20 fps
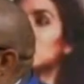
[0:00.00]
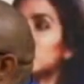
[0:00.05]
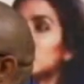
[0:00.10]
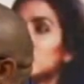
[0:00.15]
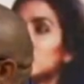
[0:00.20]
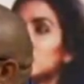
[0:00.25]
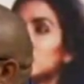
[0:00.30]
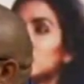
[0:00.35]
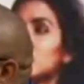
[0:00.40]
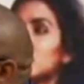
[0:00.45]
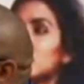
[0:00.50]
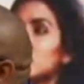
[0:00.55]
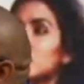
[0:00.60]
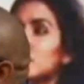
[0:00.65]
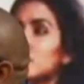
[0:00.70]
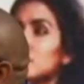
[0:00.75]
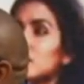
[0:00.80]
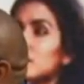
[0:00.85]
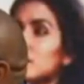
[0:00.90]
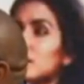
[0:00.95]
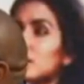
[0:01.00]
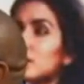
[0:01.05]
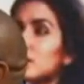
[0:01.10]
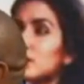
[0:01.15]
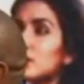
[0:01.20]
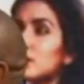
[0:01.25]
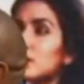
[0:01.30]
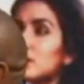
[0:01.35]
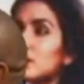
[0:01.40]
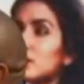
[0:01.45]

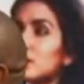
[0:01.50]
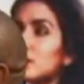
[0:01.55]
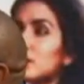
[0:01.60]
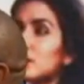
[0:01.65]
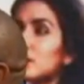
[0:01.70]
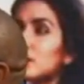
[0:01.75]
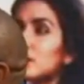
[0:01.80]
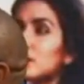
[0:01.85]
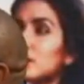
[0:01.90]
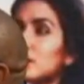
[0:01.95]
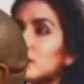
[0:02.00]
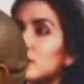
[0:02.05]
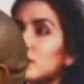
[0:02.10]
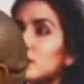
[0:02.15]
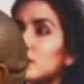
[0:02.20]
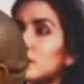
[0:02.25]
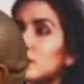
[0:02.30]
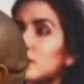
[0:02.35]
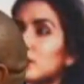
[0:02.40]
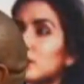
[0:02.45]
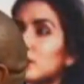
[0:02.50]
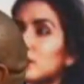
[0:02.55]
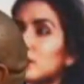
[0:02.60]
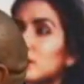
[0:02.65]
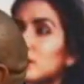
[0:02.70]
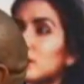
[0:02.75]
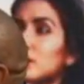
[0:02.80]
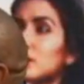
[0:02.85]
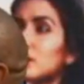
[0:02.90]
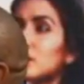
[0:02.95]

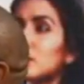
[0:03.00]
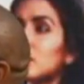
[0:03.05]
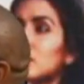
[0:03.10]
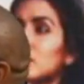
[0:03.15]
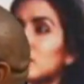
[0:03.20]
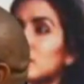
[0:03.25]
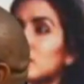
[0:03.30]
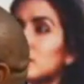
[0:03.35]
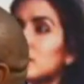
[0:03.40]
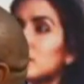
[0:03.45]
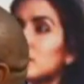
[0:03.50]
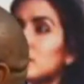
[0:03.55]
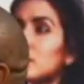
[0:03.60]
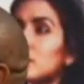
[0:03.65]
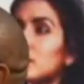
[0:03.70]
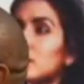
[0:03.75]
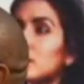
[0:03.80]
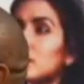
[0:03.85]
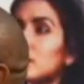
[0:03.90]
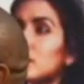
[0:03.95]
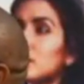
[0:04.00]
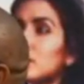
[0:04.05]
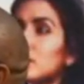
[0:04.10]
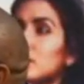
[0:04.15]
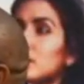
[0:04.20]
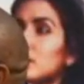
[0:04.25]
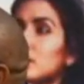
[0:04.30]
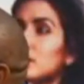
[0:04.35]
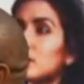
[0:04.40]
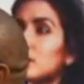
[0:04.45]

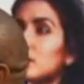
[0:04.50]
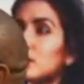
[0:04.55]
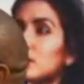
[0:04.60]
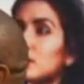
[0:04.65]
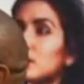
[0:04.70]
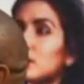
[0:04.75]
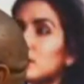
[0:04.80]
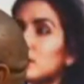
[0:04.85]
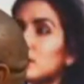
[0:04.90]
(not speaking)